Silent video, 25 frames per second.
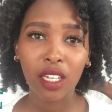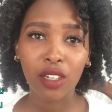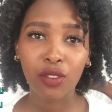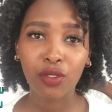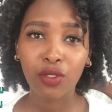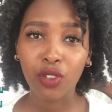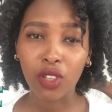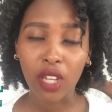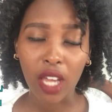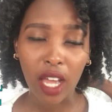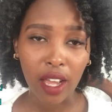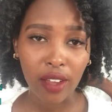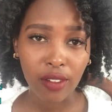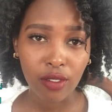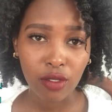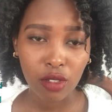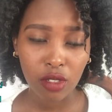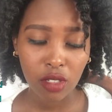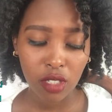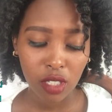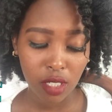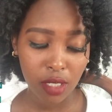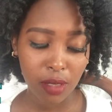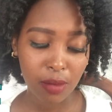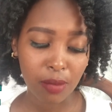And if you have
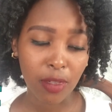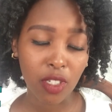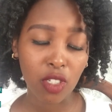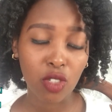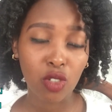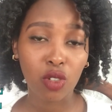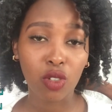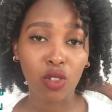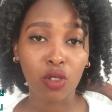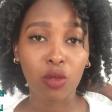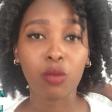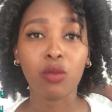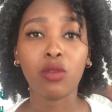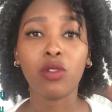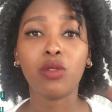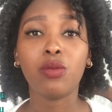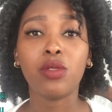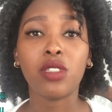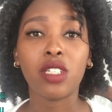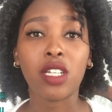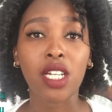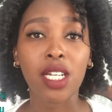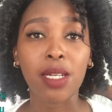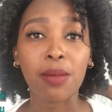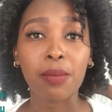to, just make sure your
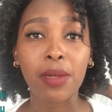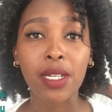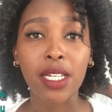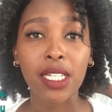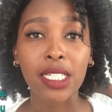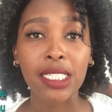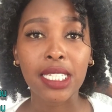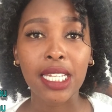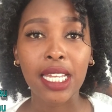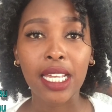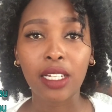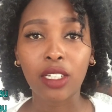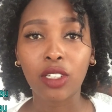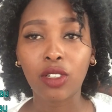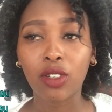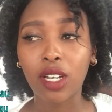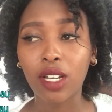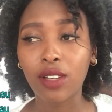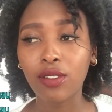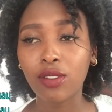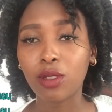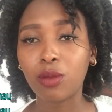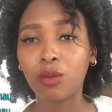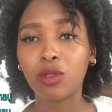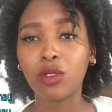boobs are in place. Like, don't
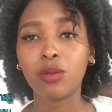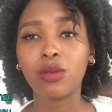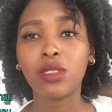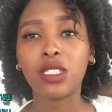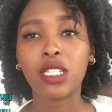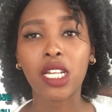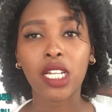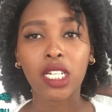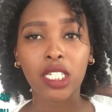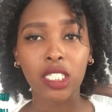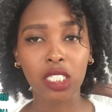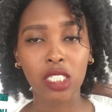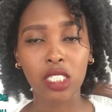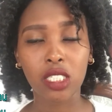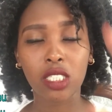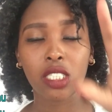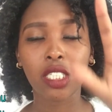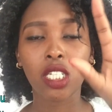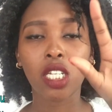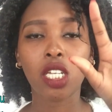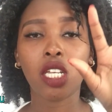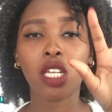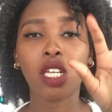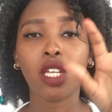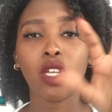have your boobs like just
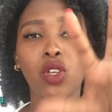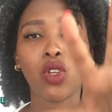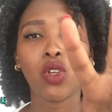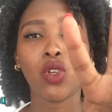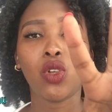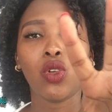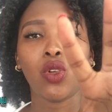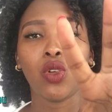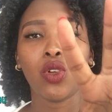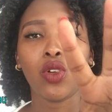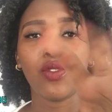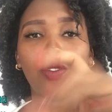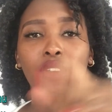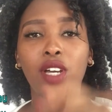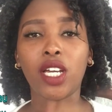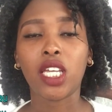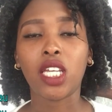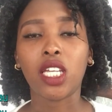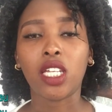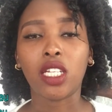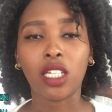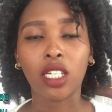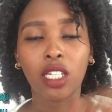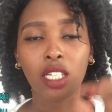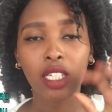
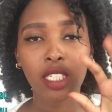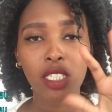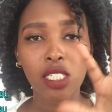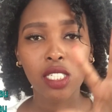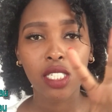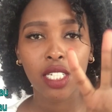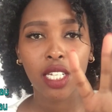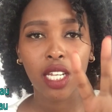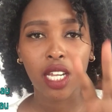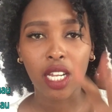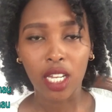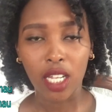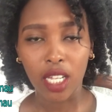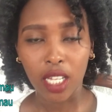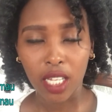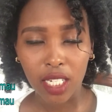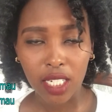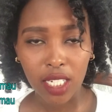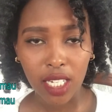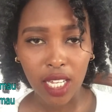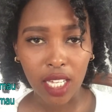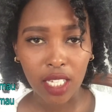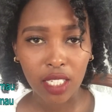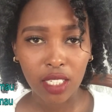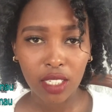fucking staring
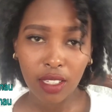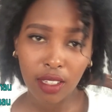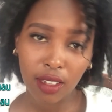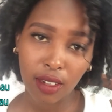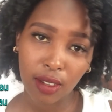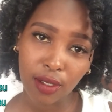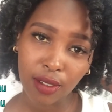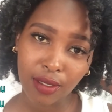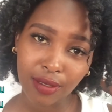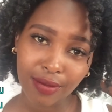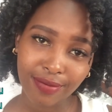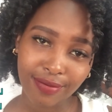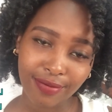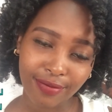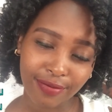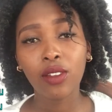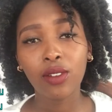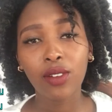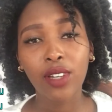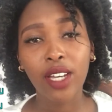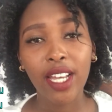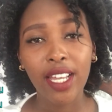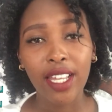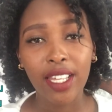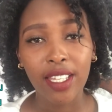at us, you know.
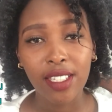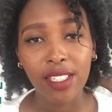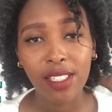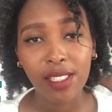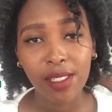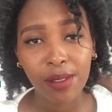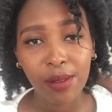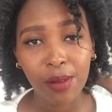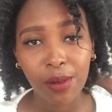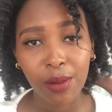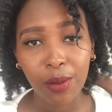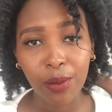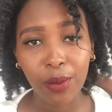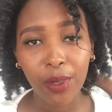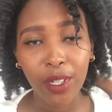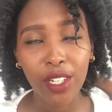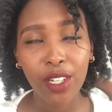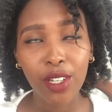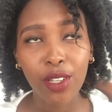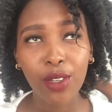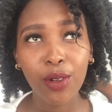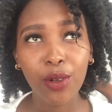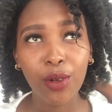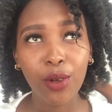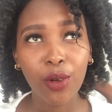You guys, when
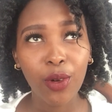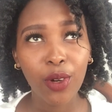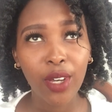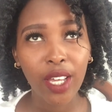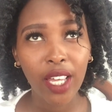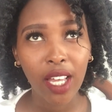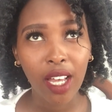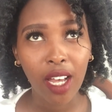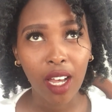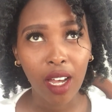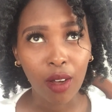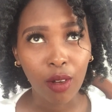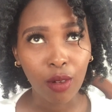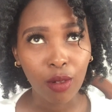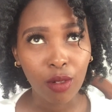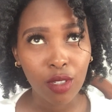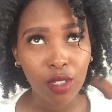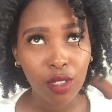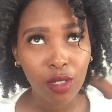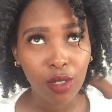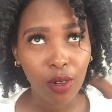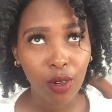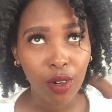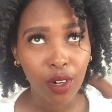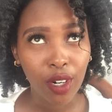you're going
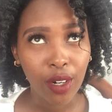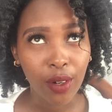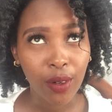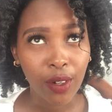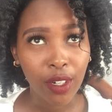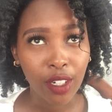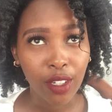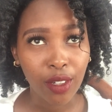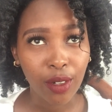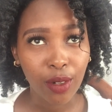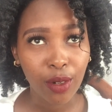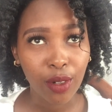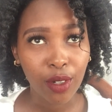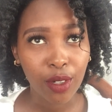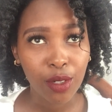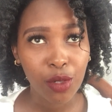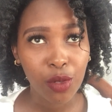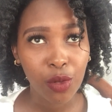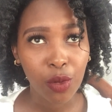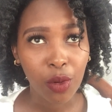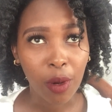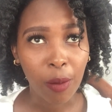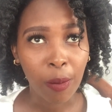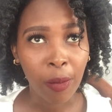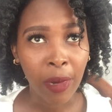out or when you're going
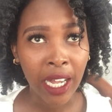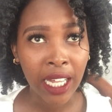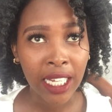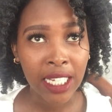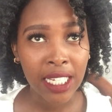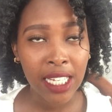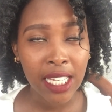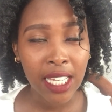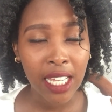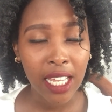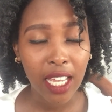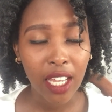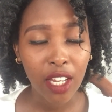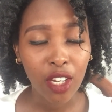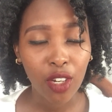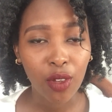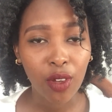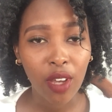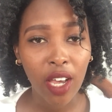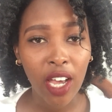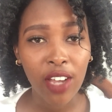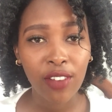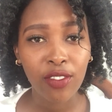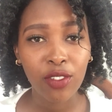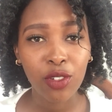to a party and you
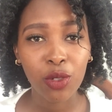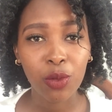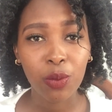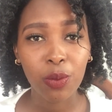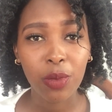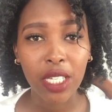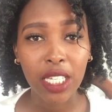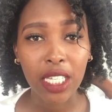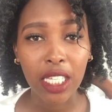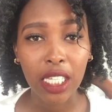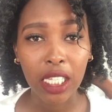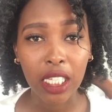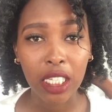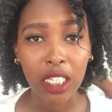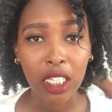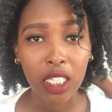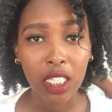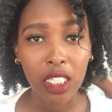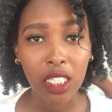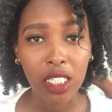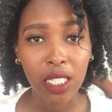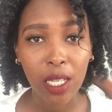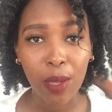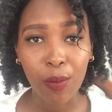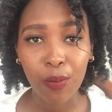have to be
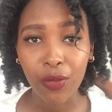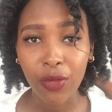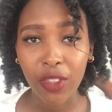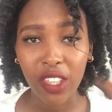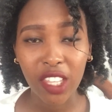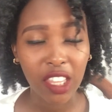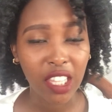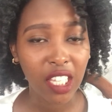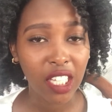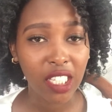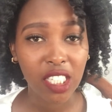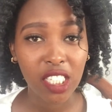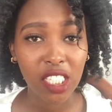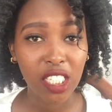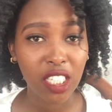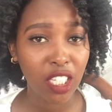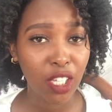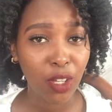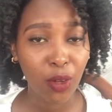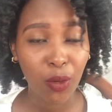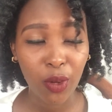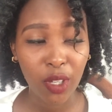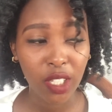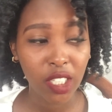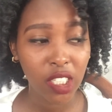in something that's
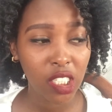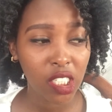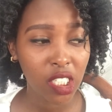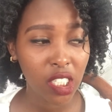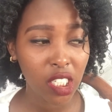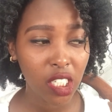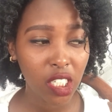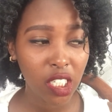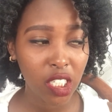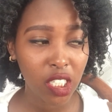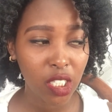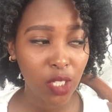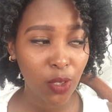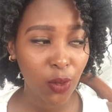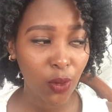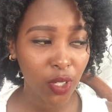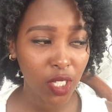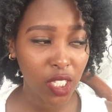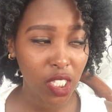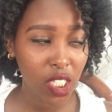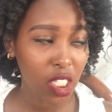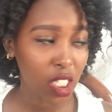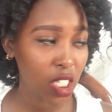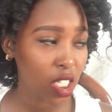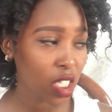sequence
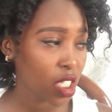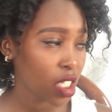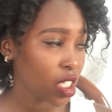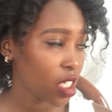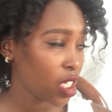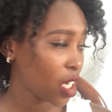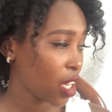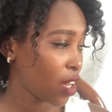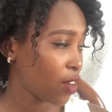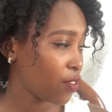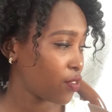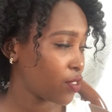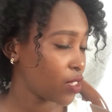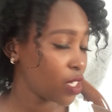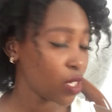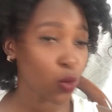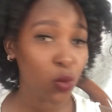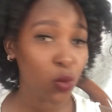stuff